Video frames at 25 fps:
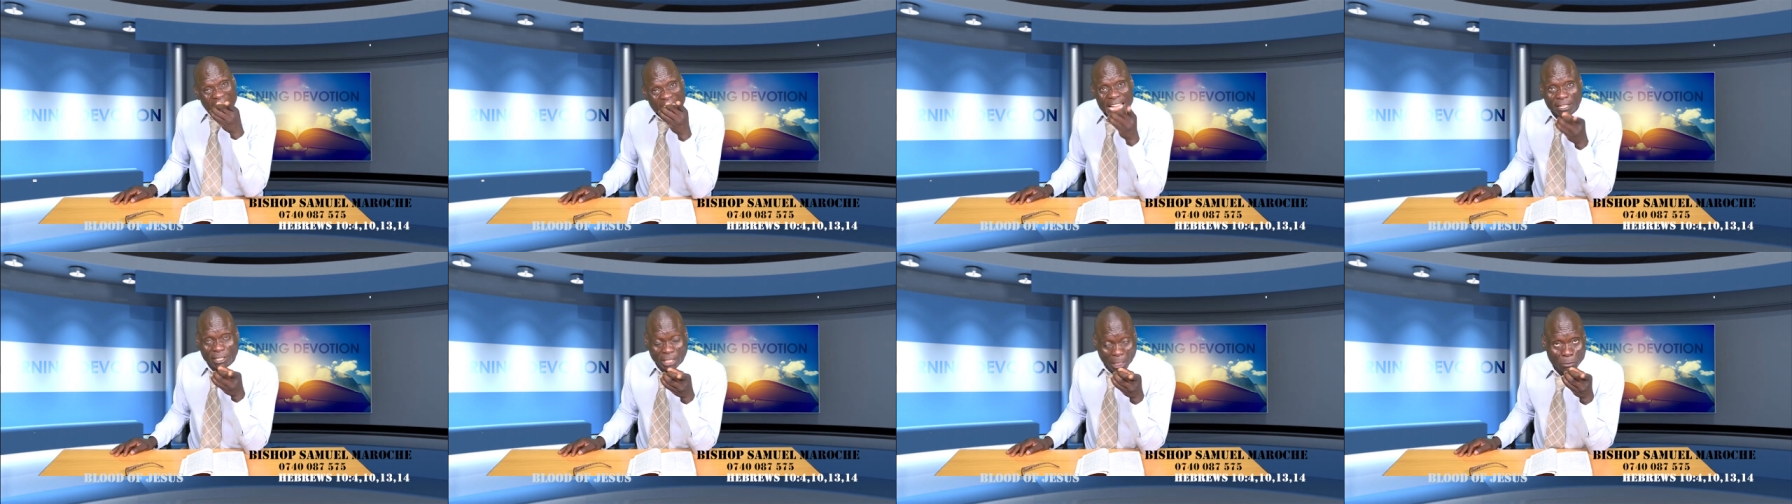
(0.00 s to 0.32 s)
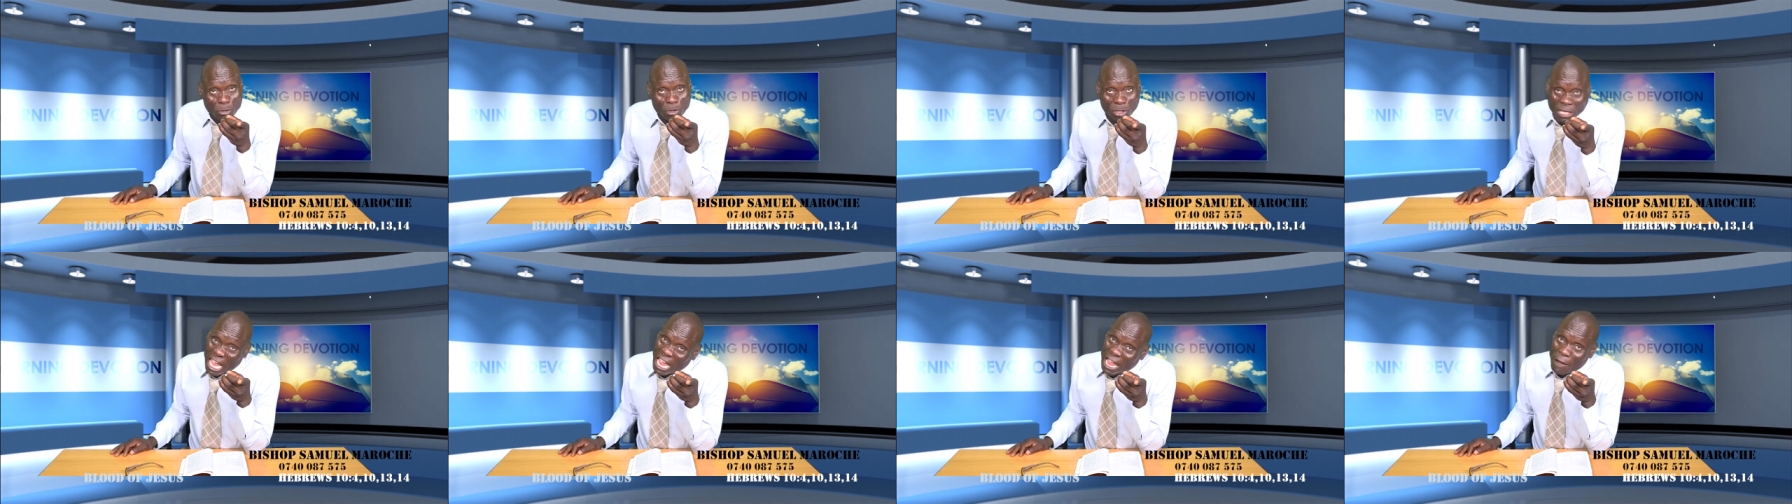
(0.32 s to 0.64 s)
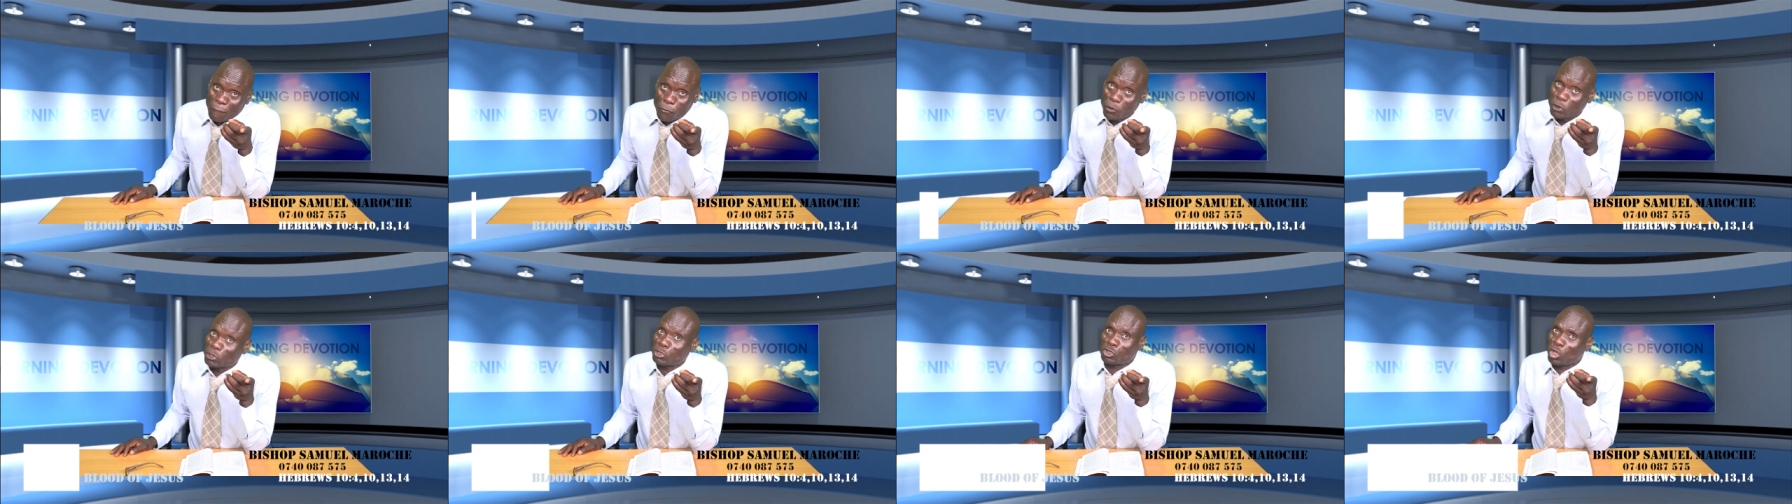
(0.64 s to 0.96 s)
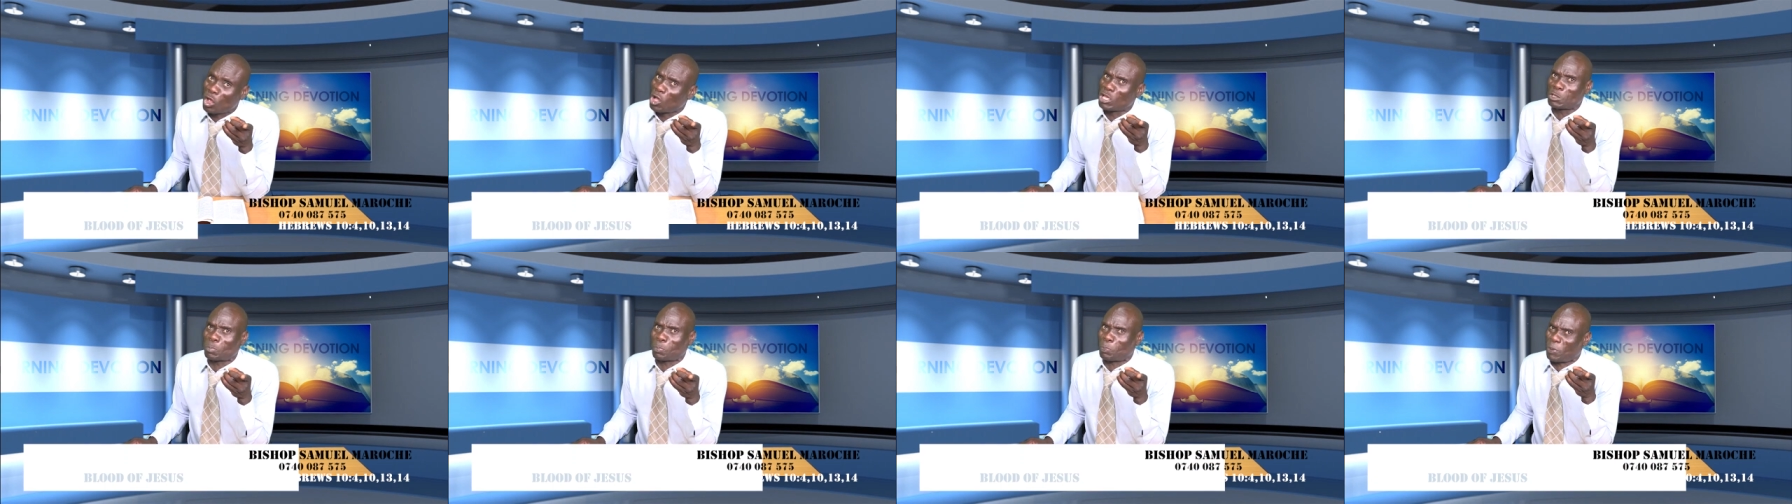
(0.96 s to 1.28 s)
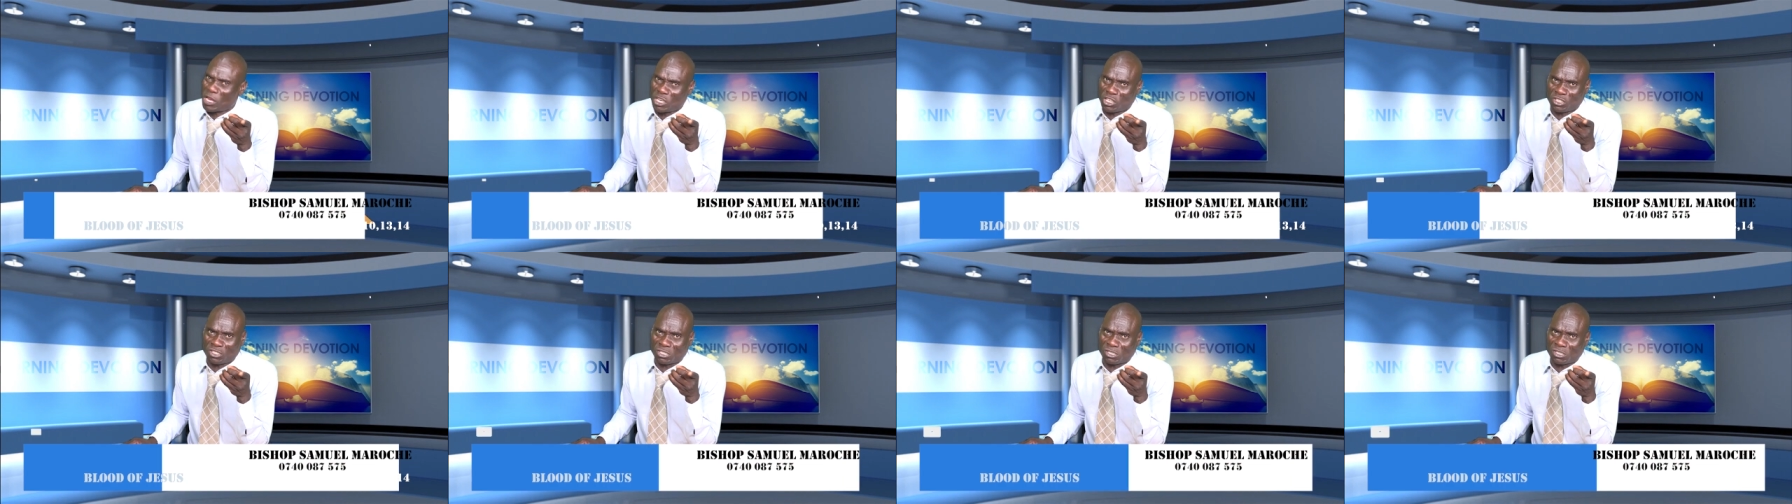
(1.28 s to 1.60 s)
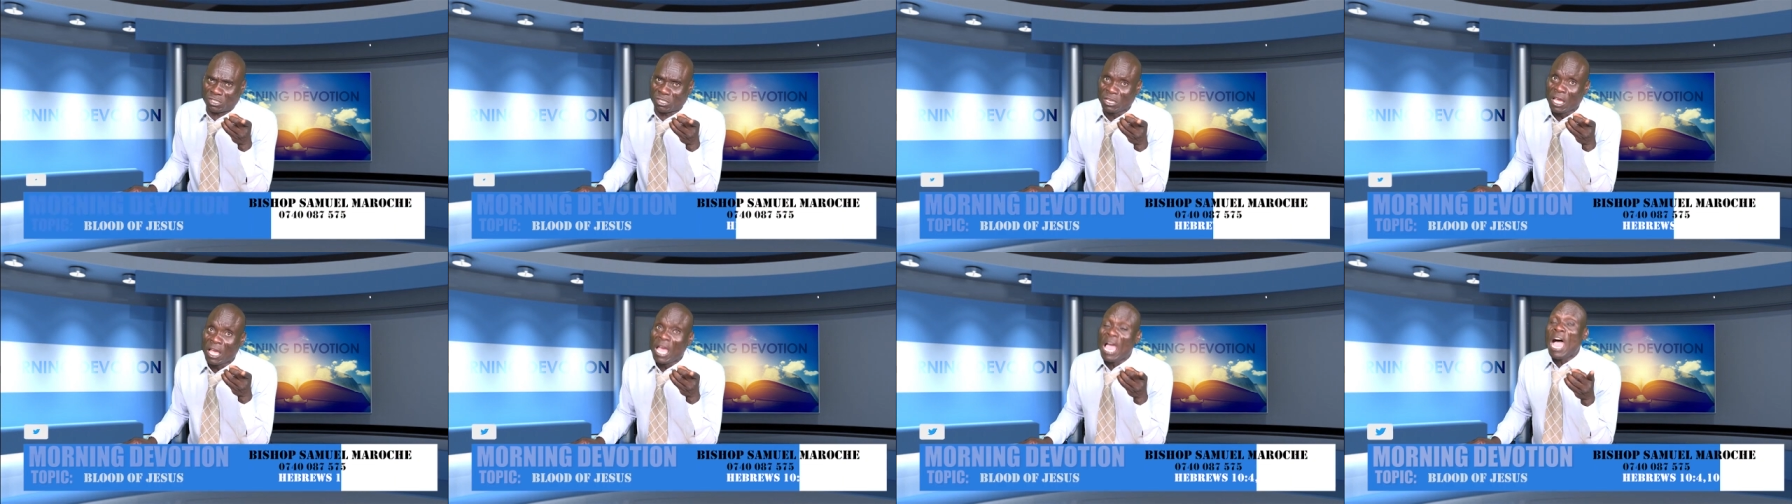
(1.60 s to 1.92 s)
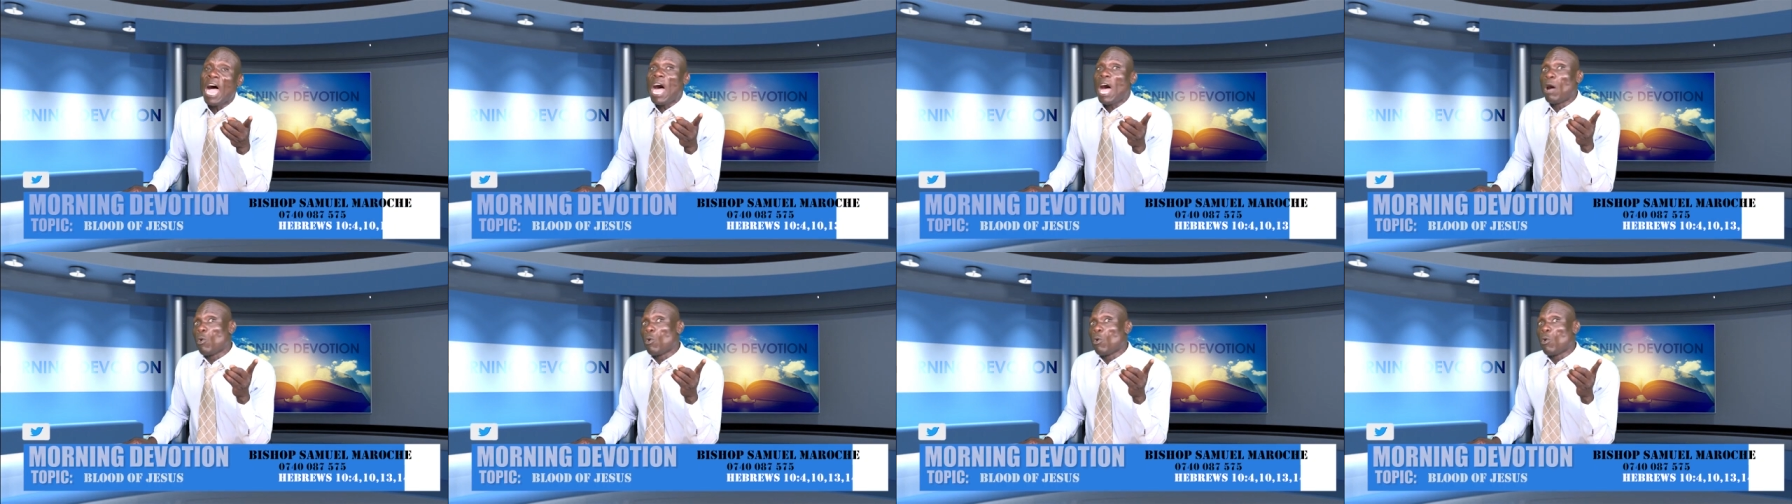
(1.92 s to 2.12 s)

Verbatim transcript: Christ himself was so precious.